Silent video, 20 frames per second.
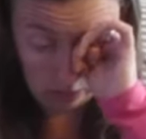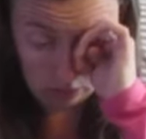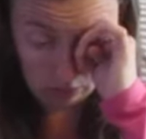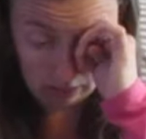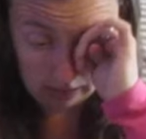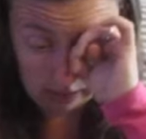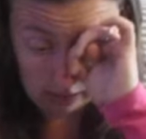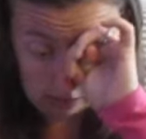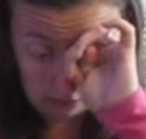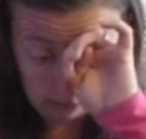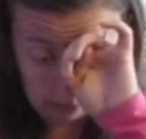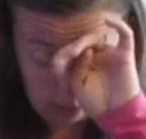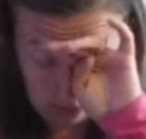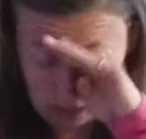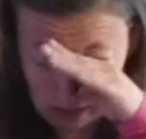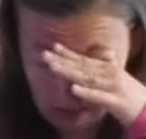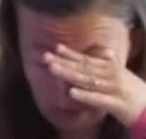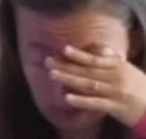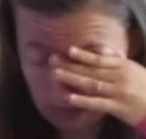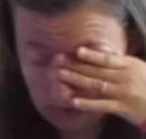So this is the first
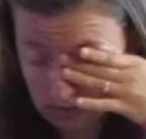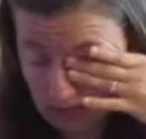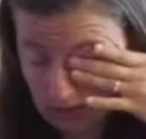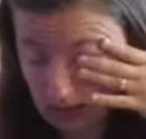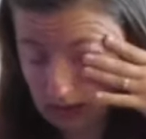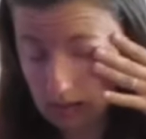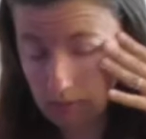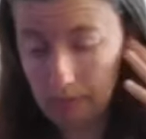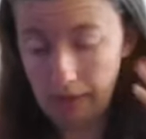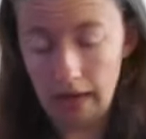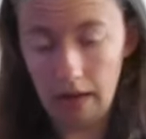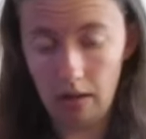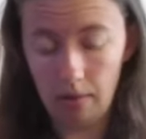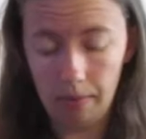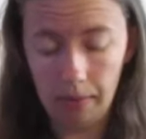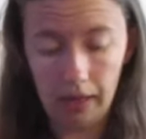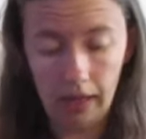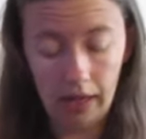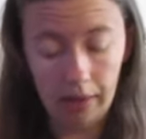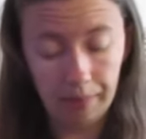time they started it back
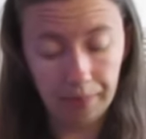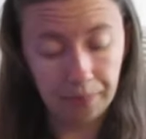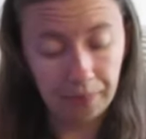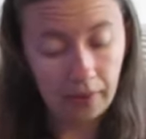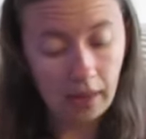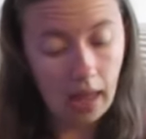up again.